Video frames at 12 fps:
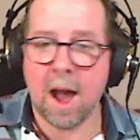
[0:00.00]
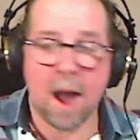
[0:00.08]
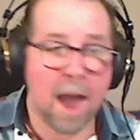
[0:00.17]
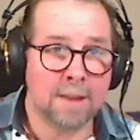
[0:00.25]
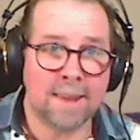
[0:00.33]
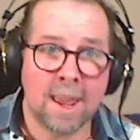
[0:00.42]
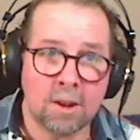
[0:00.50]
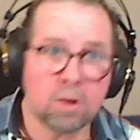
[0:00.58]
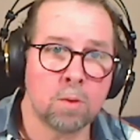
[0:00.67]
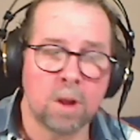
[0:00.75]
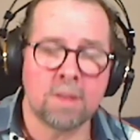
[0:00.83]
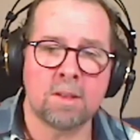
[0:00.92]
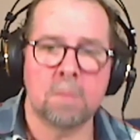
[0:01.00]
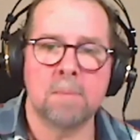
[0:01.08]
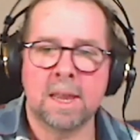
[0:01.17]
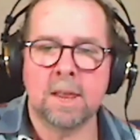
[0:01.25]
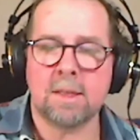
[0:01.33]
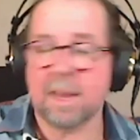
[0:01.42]
I tend to run some
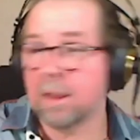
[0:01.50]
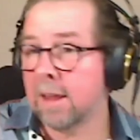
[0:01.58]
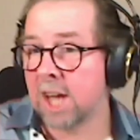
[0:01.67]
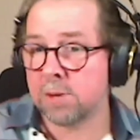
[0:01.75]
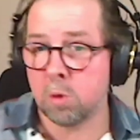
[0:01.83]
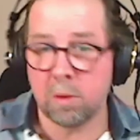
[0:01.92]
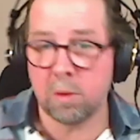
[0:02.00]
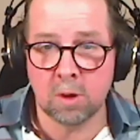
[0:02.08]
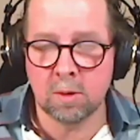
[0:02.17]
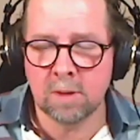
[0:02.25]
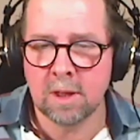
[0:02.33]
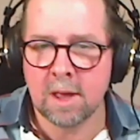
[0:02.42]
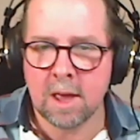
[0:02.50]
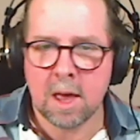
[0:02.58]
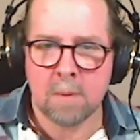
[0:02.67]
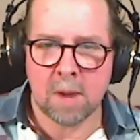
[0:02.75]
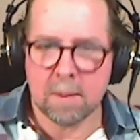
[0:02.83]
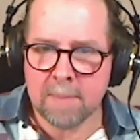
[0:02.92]
meetings like the dashboard review,
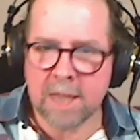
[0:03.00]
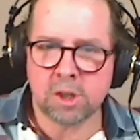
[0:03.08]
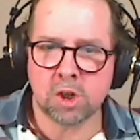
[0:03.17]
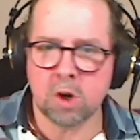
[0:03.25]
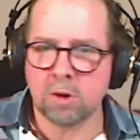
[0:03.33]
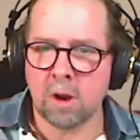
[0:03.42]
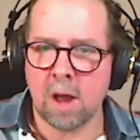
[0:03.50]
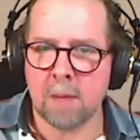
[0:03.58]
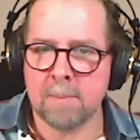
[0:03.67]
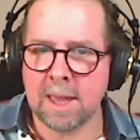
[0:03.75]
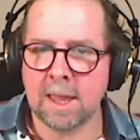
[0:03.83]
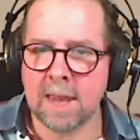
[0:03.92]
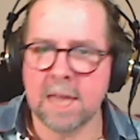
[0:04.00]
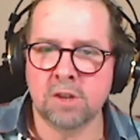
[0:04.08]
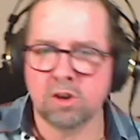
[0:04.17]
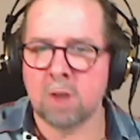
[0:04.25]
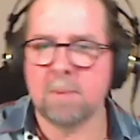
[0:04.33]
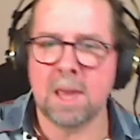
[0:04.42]
but I made sure to not make it
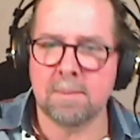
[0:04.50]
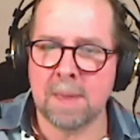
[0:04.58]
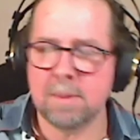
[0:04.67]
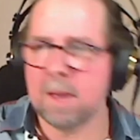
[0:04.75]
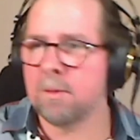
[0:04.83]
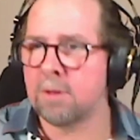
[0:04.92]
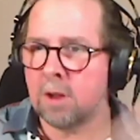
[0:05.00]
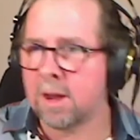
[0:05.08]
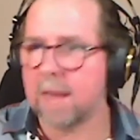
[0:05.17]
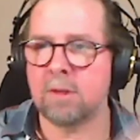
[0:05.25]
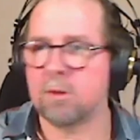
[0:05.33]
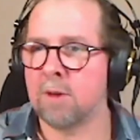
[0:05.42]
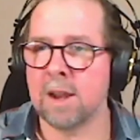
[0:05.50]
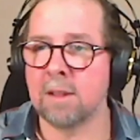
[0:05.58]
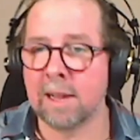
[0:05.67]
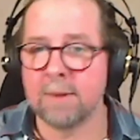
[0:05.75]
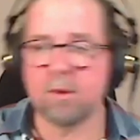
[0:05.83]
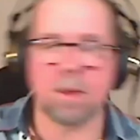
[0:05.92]
hinge on me. Maybe I'm stuck trying to
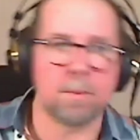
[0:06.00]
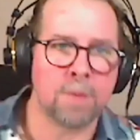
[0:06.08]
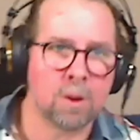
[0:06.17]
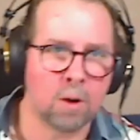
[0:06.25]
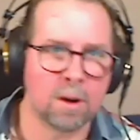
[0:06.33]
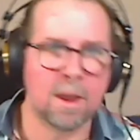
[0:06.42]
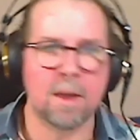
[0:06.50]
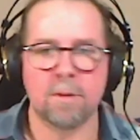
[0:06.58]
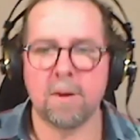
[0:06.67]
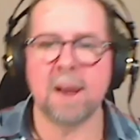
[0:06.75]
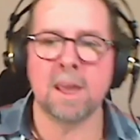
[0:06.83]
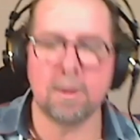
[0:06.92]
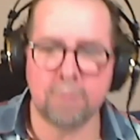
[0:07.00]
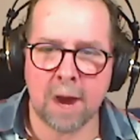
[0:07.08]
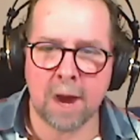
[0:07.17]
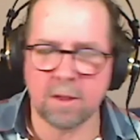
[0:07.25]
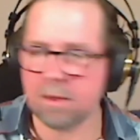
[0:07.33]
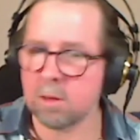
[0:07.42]
deliver something or fighting a
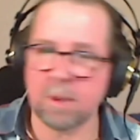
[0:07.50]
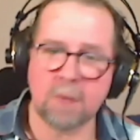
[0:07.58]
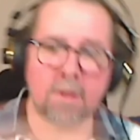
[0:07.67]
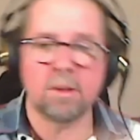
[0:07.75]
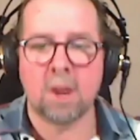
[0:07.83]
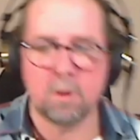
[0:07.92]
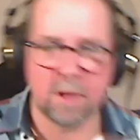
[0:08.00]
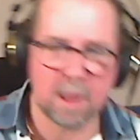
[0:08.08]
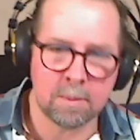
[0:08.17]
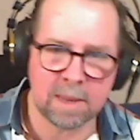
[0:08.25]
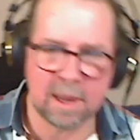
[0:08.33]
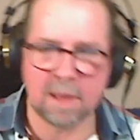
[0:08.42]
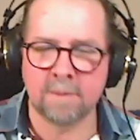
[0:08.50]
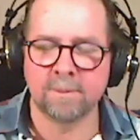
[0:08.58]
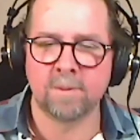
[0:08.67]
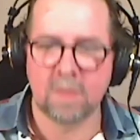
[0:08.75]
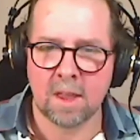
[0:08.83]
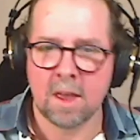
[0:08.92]
fire, and then someone else is going to run that meeting.
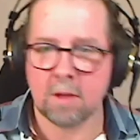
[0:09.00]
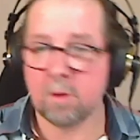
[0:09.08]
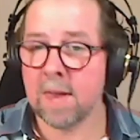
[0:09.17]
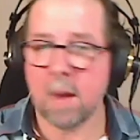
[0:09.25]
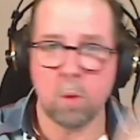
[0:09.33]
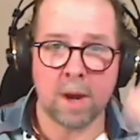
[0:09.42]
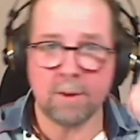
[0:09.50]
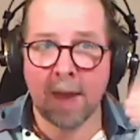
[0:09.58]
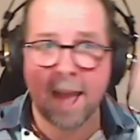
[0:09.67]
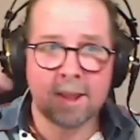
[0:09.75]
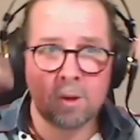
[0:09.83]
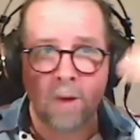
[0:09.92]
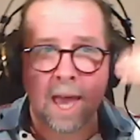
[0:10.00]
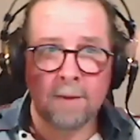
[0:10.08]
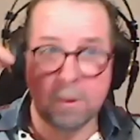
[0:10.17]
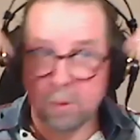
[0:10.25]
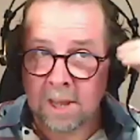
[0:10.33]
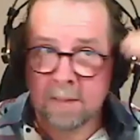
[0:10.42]
So yeah, whatever hats you have,
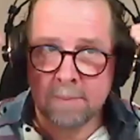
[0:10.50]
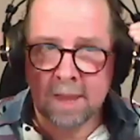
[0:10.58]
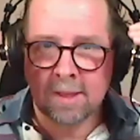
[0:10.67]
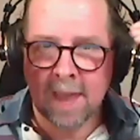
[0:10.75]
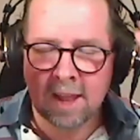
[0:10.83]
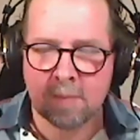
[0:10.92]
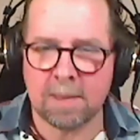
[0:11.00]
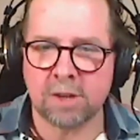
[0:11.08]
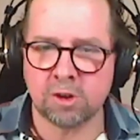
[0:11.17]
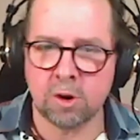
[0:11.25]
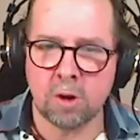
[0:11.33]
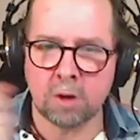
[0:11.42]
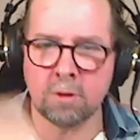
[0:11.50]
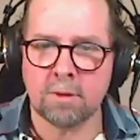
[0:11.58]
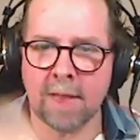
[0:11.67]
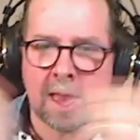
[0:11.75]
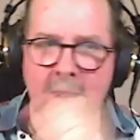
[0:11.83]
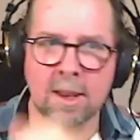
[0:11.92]
if you're going to have mixed hats, make sure you
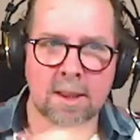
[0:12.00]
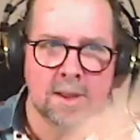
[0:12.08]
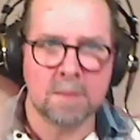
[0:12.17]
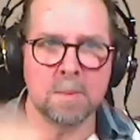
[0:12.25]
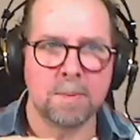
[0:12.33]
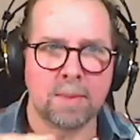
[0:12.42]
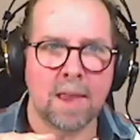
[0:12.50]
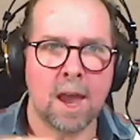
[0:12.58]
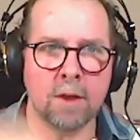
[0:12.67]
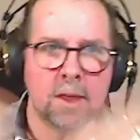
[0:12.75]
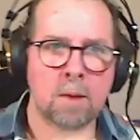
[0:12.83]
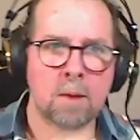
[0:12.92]
understand how they